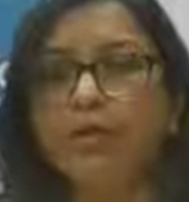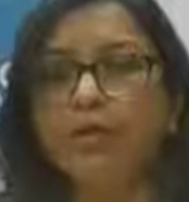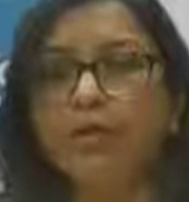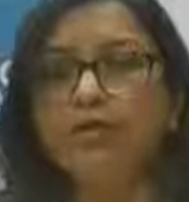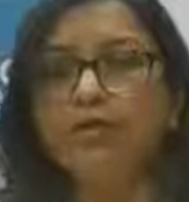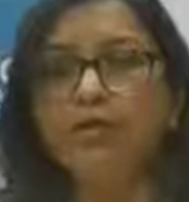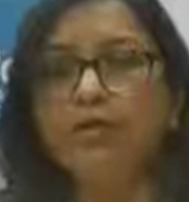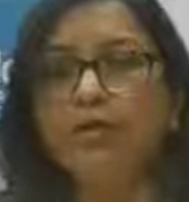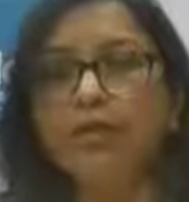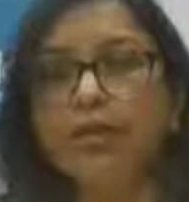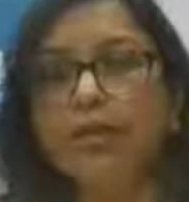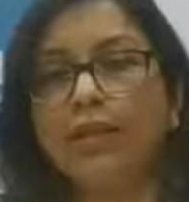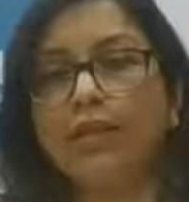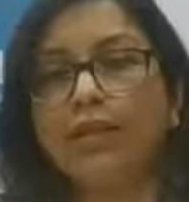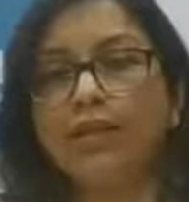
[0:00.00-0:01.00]

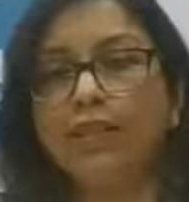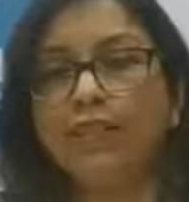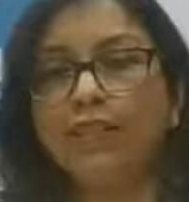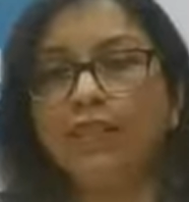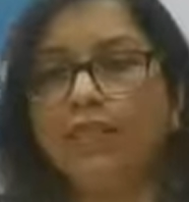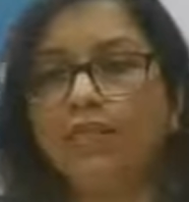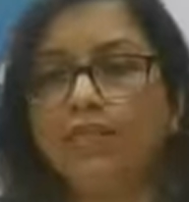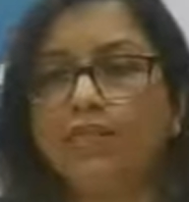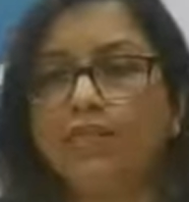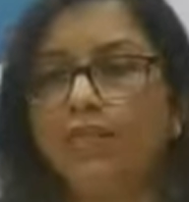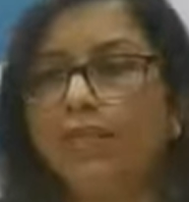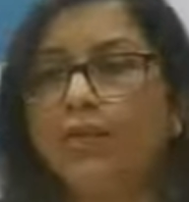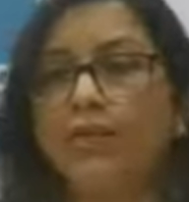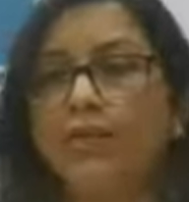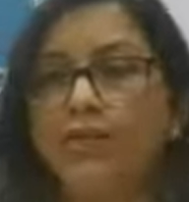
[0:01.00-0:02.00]

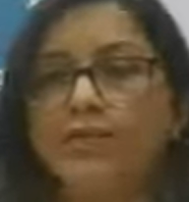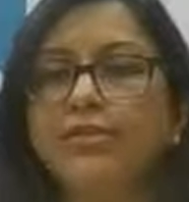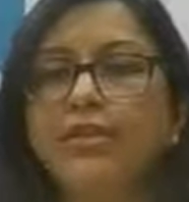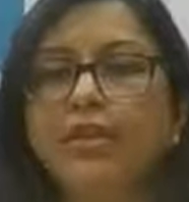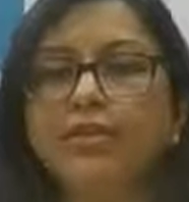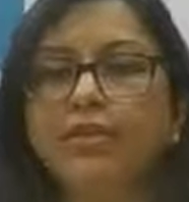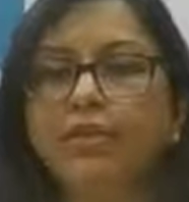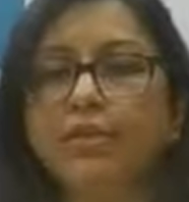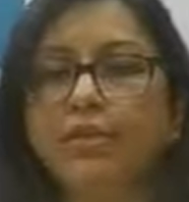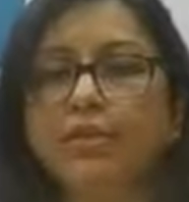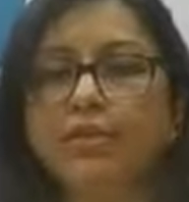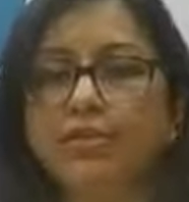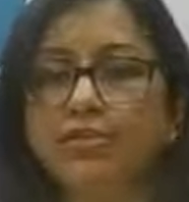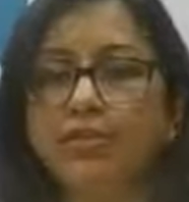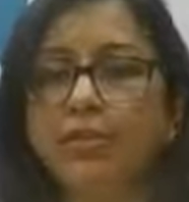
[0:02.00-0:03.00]
very tiny
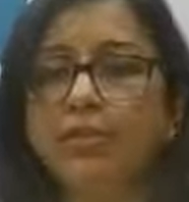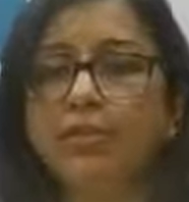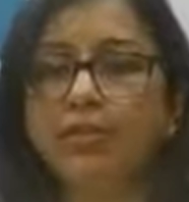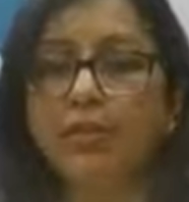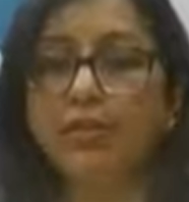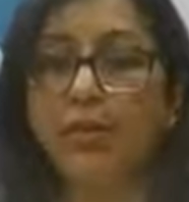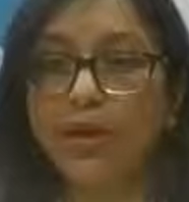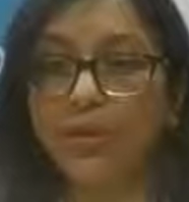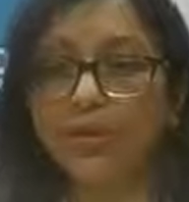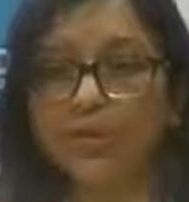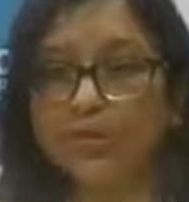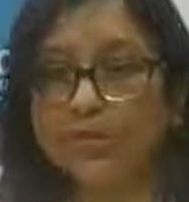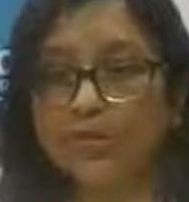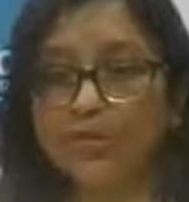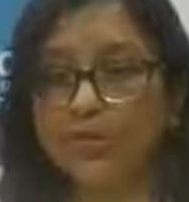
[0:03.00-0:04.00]
amount, we call it
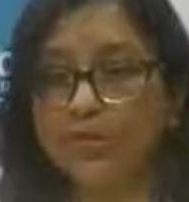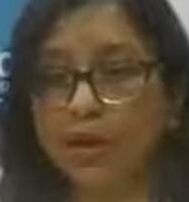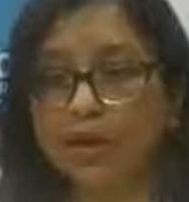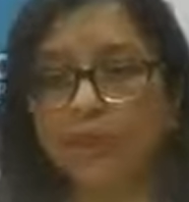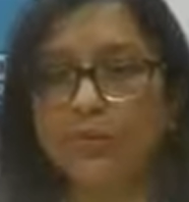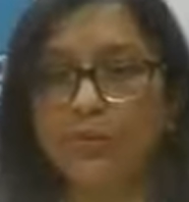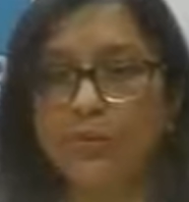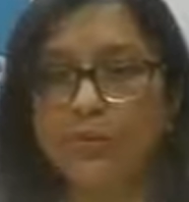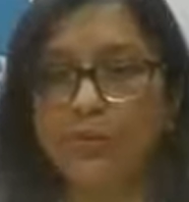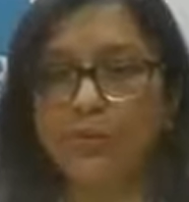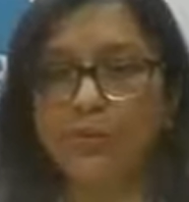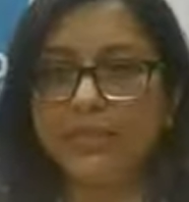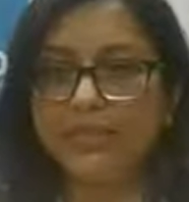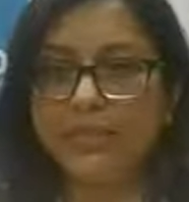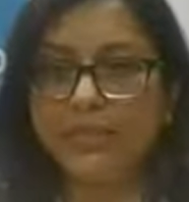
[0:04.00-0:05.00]

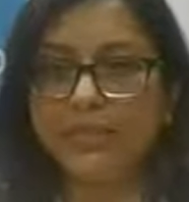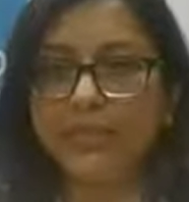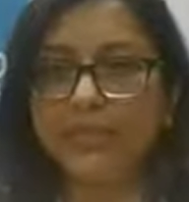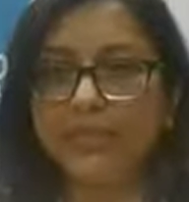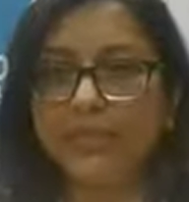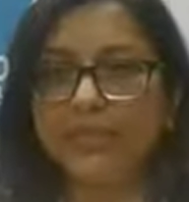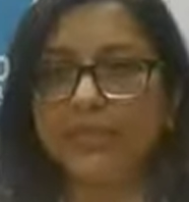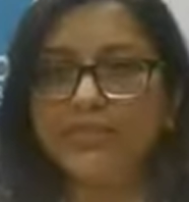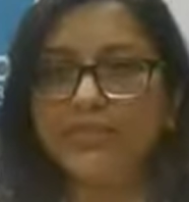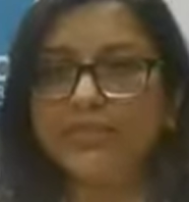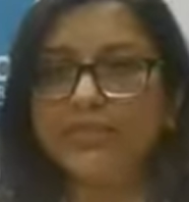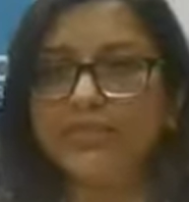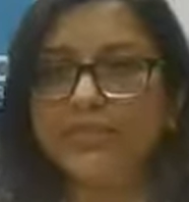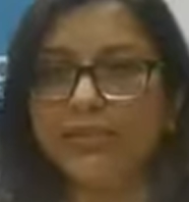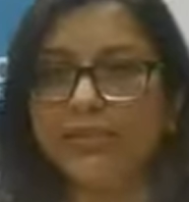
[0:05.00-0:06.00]
bioavailability of
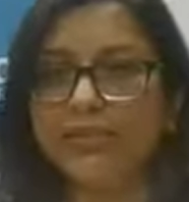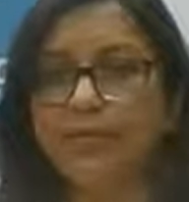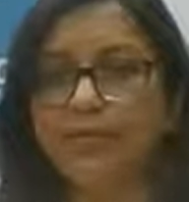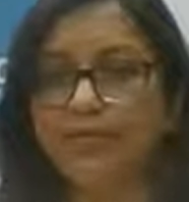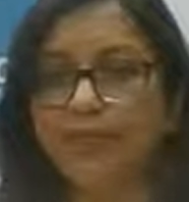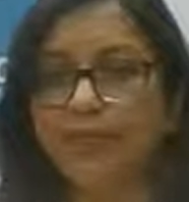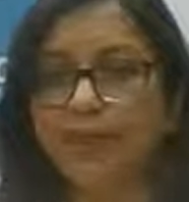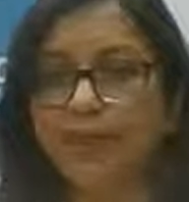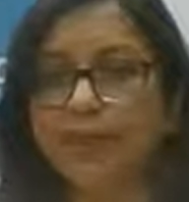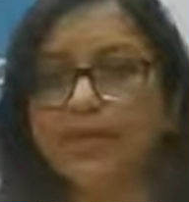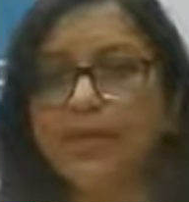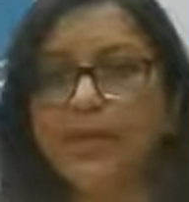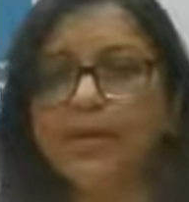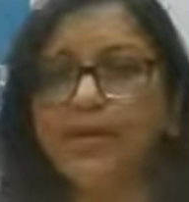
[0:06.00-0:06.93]
the steroid spray,